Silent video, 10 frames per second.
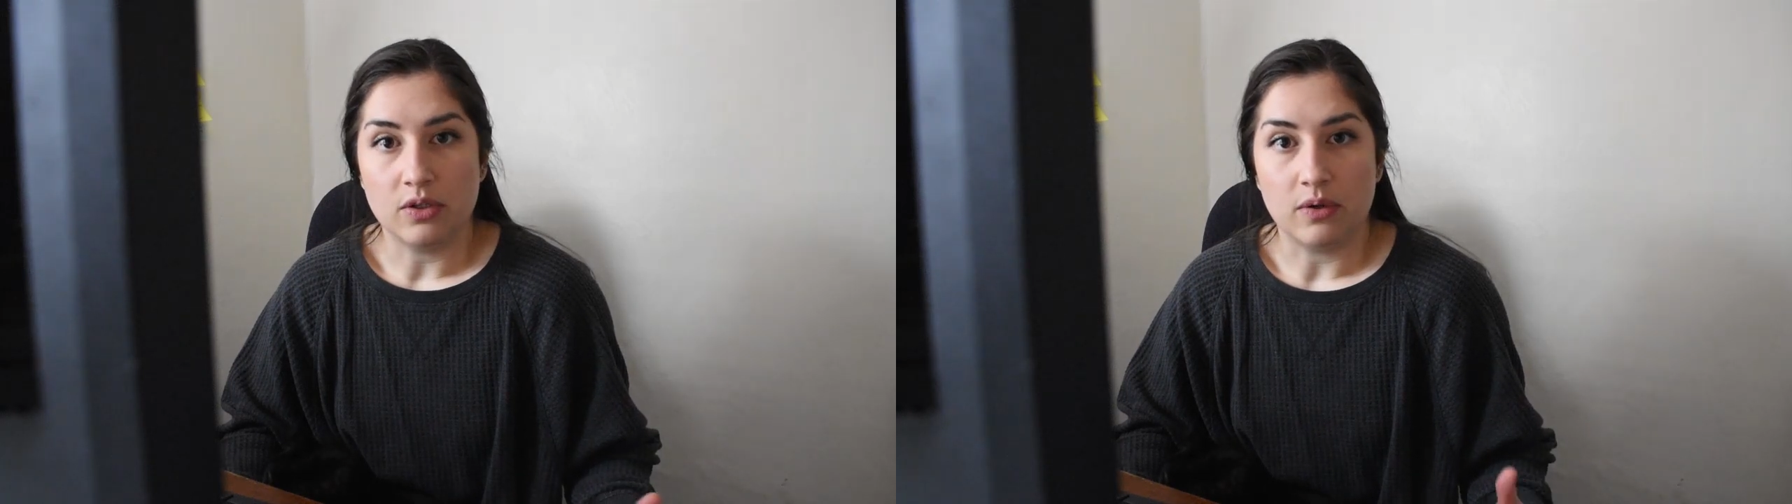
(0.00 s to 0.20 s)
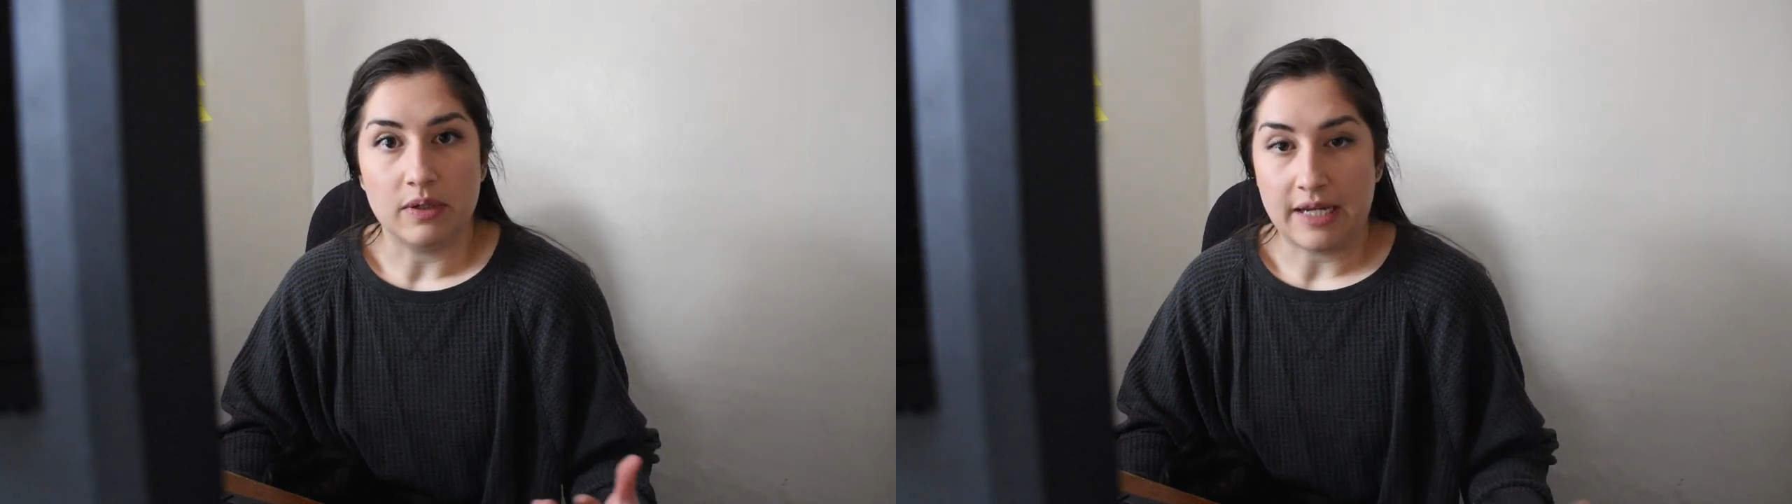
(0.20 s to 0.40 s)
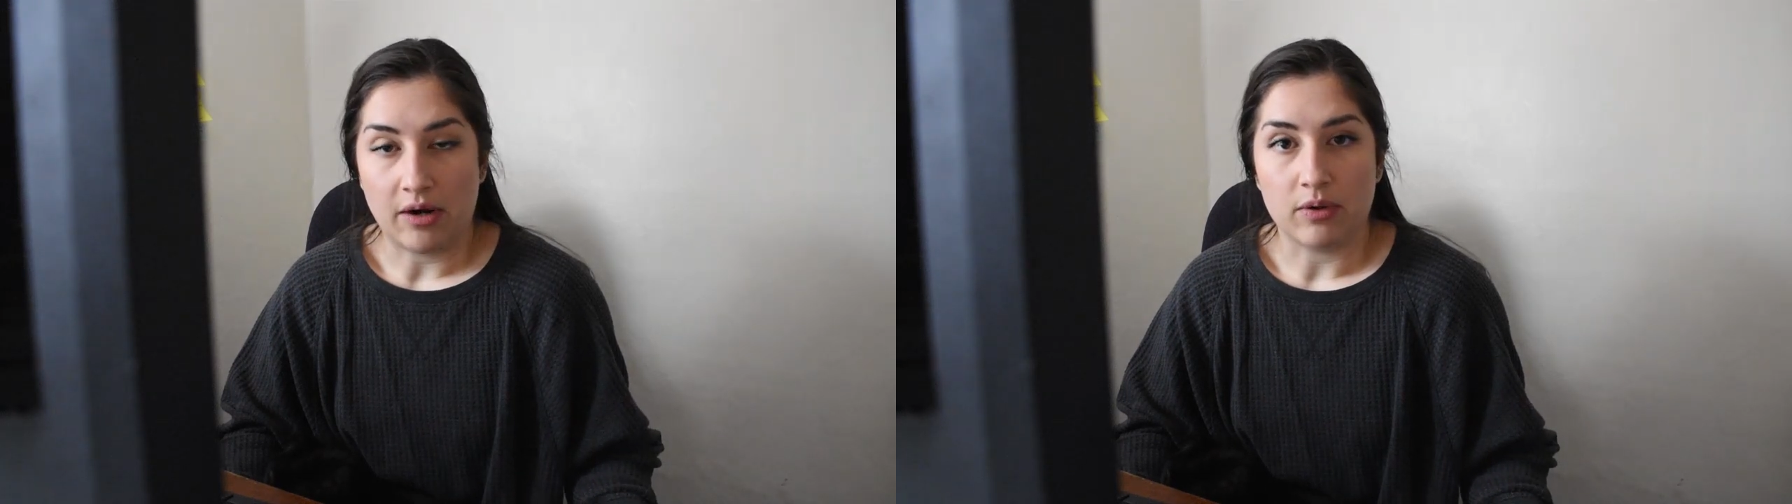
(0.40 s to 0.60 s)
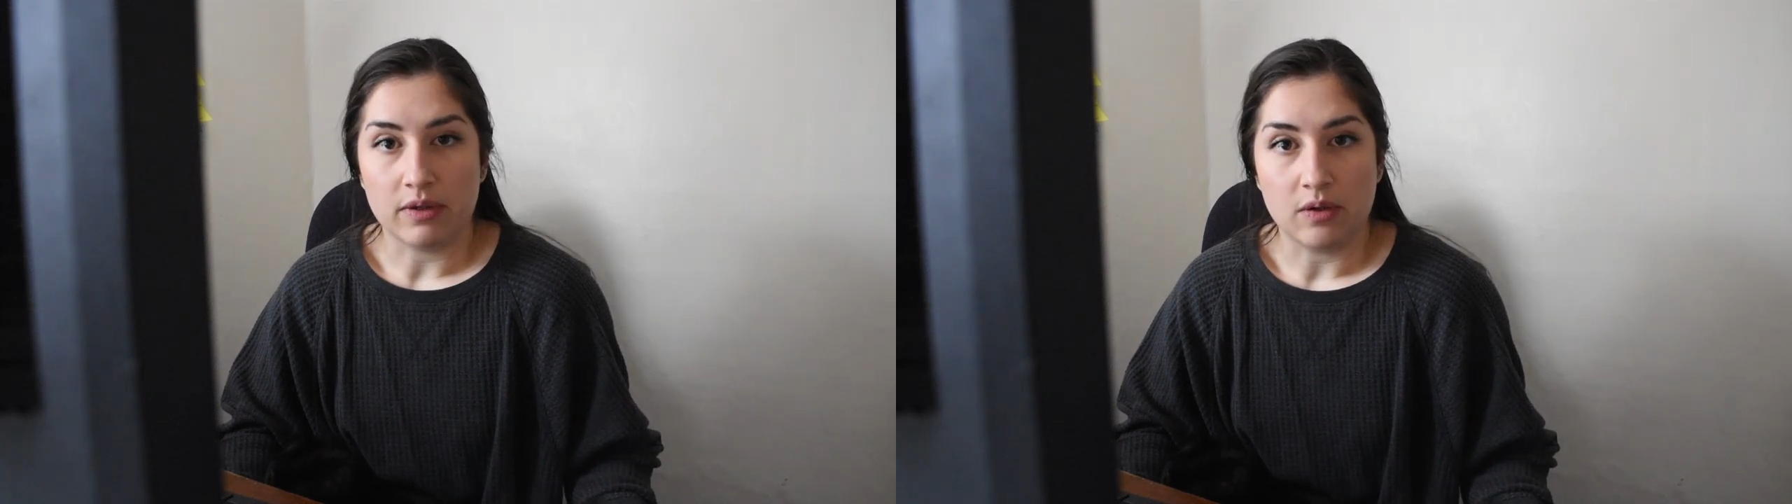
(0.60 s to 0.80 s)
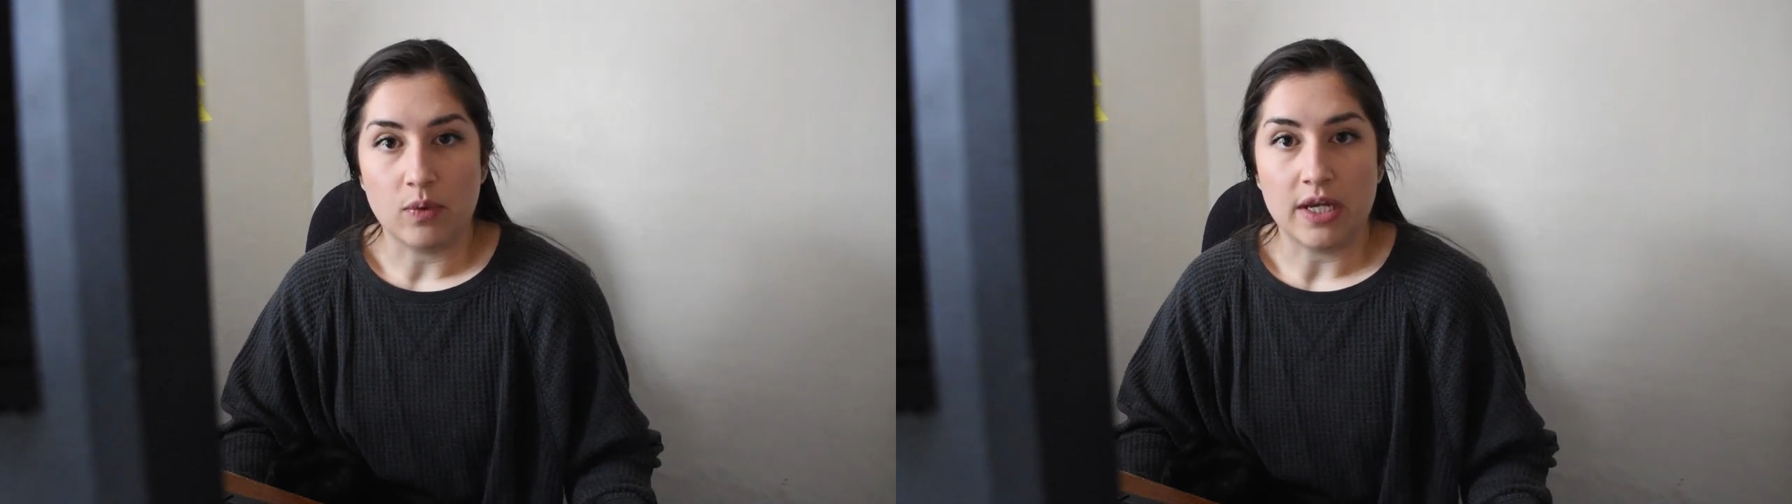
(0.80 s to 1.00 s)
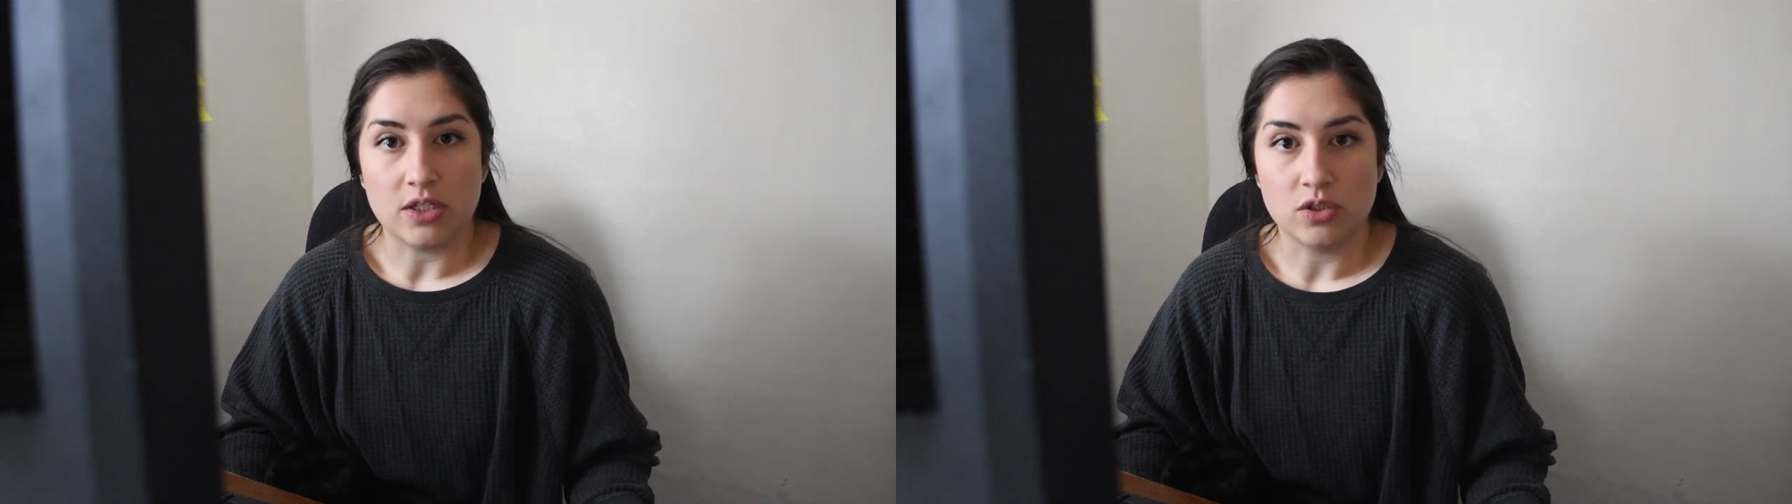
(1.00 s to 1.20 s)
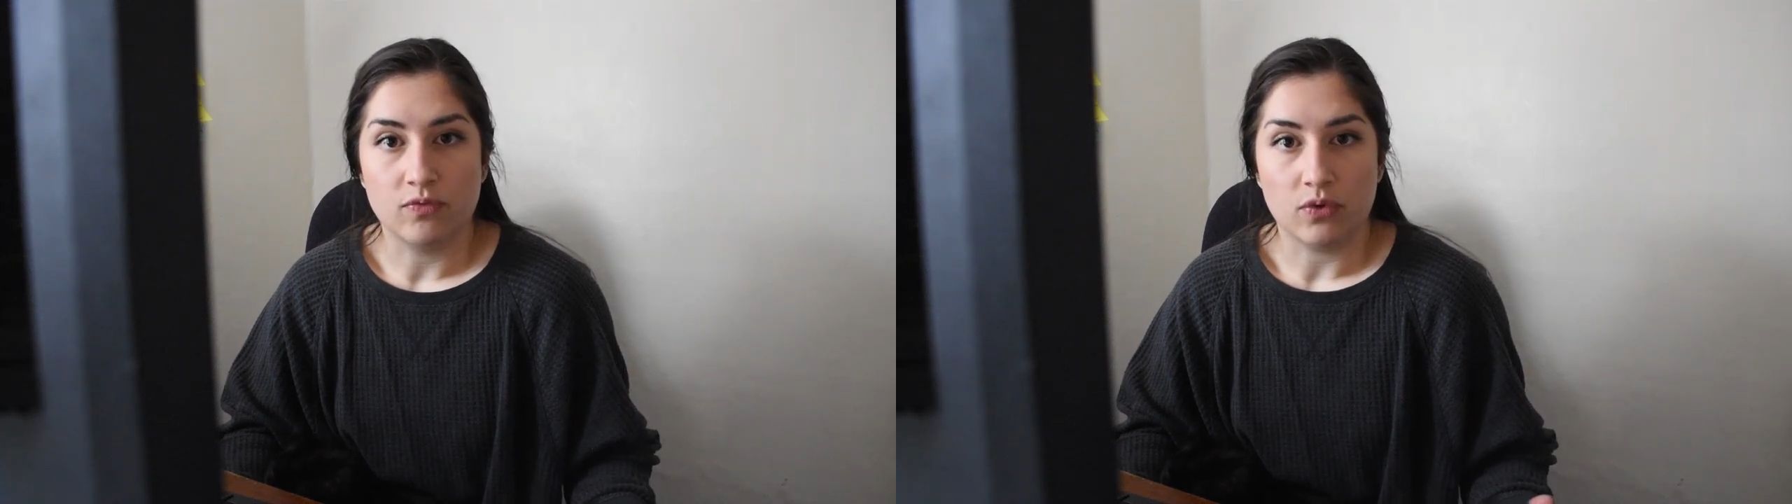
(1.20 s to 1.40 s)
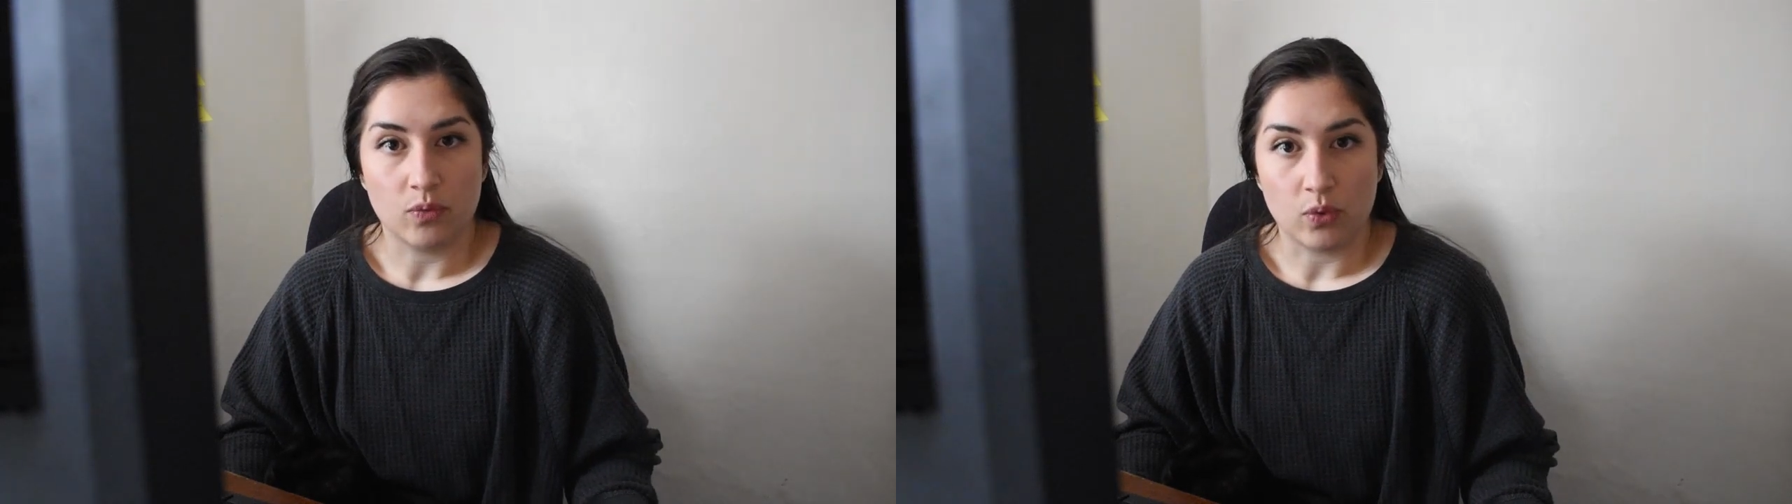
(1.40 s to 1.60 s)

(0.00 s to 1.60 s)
you know, an hourly wage for